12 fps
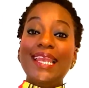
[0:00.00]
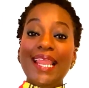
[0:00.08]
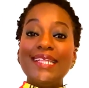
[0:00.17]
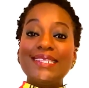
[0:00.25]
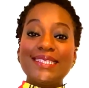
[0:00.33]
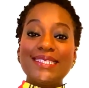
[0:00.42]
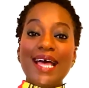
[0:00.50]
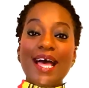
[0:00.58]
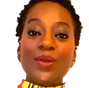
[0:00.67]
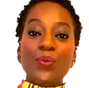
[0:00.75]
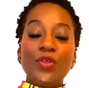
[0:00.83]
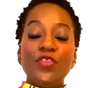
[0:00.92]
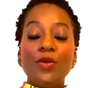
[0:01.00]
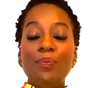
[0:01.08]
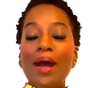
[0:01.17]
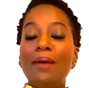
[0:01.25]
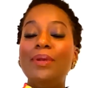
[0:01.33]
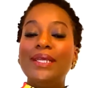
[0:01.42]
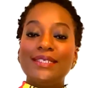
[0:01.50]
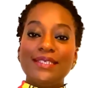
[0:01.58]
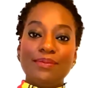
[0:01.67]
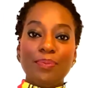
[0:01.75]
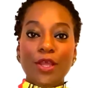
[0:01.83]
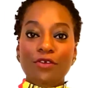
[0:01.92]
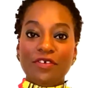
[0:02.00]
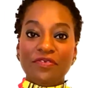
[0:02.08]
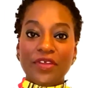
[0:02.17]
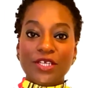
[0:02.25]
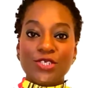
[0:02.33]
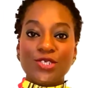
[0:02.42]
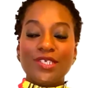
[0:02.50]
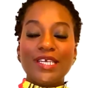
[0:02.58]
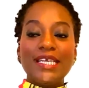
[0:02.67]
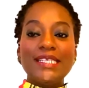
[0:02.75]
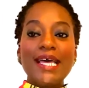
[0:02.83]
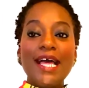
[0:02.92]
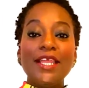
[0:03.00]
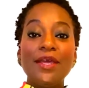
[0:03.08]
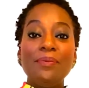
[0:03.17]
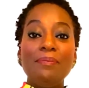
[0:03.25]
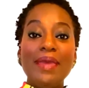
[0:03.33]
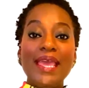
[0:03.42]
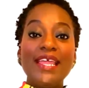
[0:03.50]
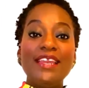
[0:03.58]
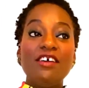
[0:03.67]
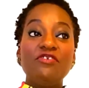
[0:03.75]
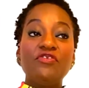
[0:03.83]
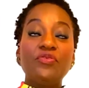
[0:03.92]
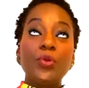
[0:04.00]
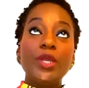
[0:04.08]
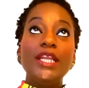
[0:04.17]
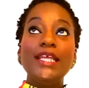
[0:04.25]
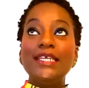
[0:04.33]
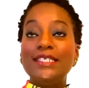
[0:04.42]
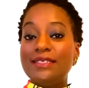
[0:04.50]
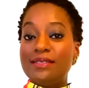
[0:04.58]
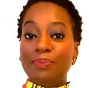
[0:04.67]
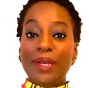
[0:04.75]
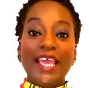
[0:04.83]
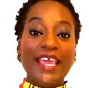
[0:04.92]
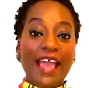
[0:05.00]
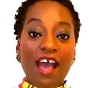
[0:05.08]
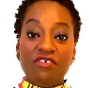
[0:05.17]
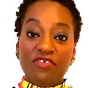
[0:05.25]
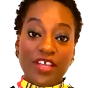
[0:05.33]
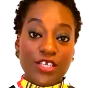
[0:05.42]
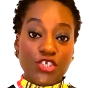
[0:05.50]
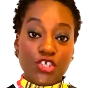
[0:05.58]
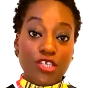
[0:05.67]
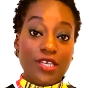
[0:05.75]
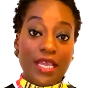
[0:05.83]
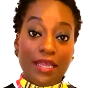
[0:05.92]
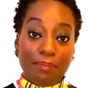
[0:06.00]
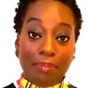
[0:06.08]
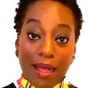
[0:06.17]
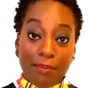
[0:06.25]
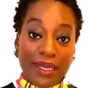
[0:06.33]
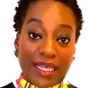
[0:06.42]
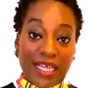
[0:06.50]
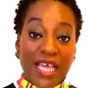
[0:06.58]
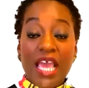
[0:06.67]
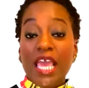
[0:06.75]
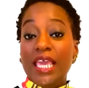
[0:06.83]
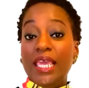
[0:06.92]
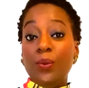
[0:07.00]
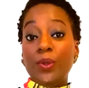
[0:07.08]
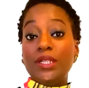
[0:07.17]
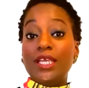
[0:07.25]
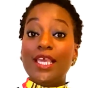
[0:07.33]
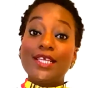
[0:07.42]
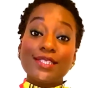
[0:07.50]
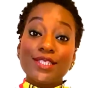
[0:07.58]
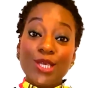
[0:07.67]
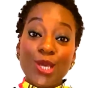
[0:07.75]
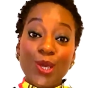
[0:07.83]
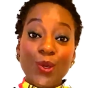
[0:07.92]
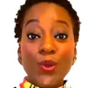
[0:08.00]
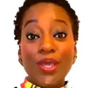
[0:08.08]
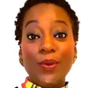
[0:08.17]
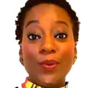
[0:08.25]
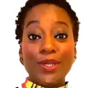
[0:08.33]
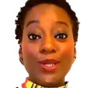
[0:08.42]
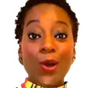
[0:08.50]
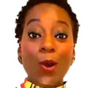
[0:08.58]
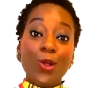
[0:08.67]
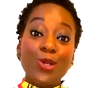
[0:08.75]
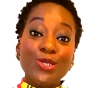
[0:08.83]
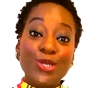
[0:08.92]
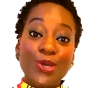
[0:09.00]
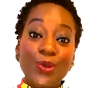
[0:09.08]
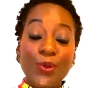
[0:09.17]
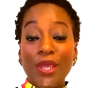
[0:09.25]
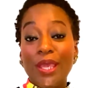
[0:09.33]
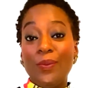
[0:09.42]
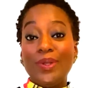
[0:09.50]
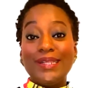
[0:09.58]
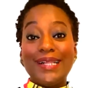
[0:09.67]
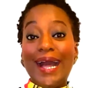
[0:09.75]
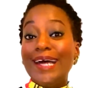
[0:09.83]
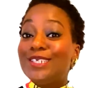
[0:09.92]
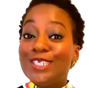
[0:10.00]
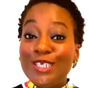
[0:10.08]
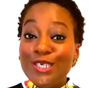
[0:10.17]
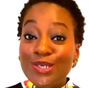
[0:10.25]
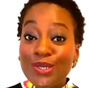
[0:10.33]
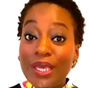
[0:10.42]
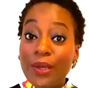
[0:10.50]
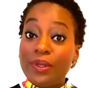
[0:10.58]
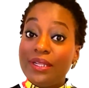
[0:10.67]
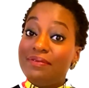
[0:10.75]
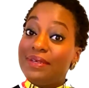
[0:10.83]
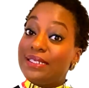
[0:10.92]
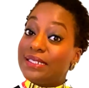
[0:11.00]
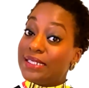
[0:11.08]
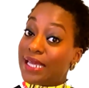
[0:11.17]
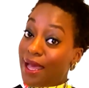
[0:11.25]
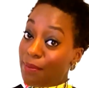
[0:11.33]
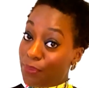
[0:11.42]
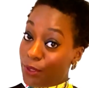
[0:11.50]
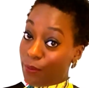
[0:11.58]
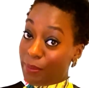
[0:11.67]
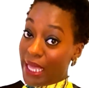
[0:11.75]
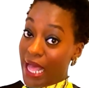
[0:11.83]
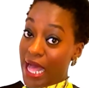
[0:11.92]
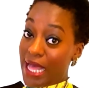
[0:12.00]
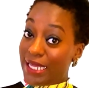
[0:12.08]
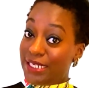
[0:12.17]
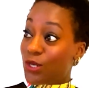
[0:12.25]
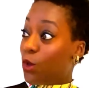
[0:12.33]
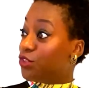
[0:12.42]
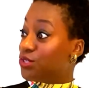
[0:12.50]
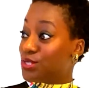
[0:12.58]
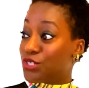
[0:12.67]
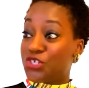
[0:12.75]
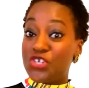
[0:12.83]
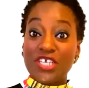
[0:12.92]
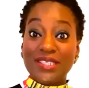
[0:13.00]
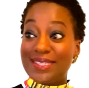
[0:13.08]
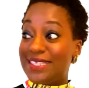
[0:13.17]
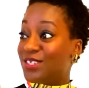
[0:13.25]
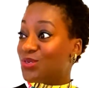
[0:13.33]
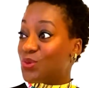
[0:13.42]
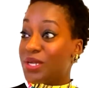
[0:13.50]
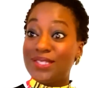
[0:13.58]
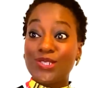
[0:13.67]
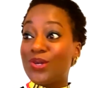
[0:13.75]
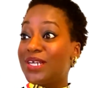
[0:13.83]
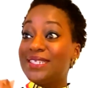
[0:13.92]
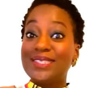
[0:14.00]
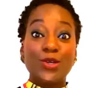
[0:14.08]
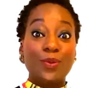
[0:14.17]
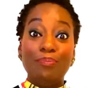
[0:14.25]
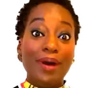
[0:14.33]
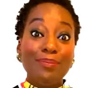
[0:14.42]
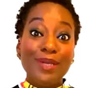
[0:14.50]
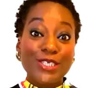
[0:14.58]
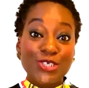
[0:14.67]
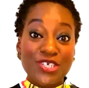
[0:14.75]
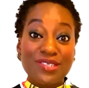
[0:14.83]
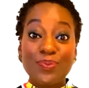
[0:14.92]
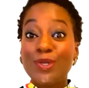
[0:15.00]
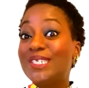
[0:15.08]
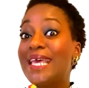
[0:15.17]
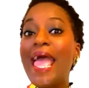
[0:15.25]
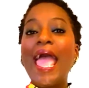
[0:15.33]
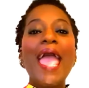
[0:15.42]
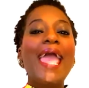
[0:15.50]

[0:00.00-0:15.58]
Let's start with the public display of affection. Italian men freely display affection in public. He will kiss you, he will hold you, he will cuddle you, he will even tap your behind on the streets, in the restaurants, on public transport,